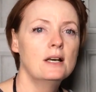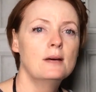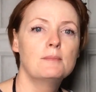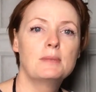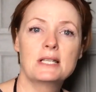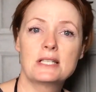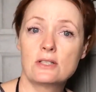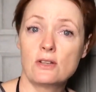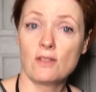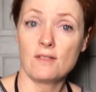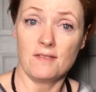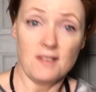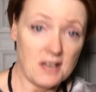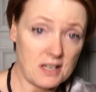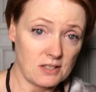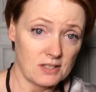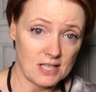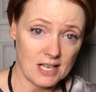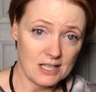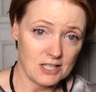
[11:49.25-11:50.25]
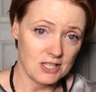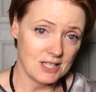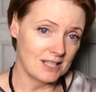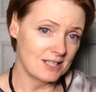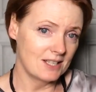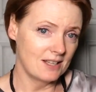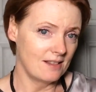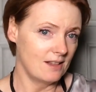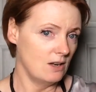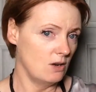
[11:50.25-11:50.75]
but it's not the final stage, it's
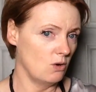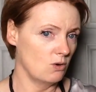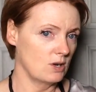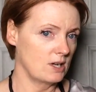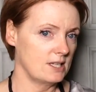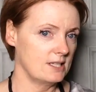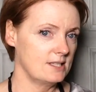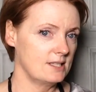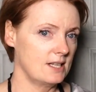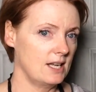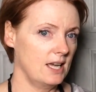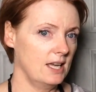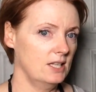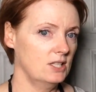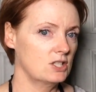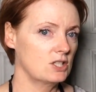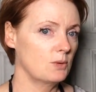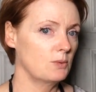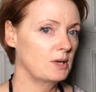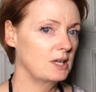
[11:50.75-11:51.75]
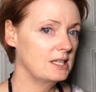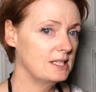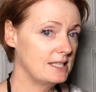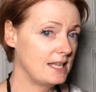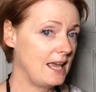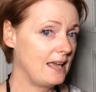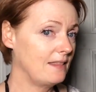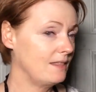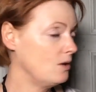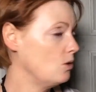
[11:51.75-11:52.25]
actually the longest stage. So we're going to
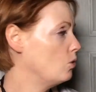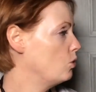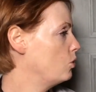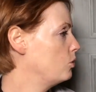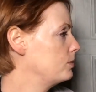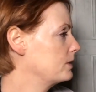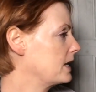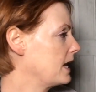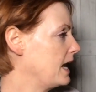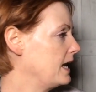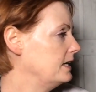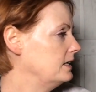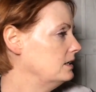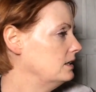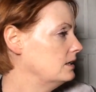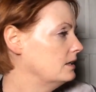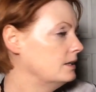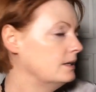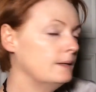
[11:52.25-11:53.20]
take the orb again.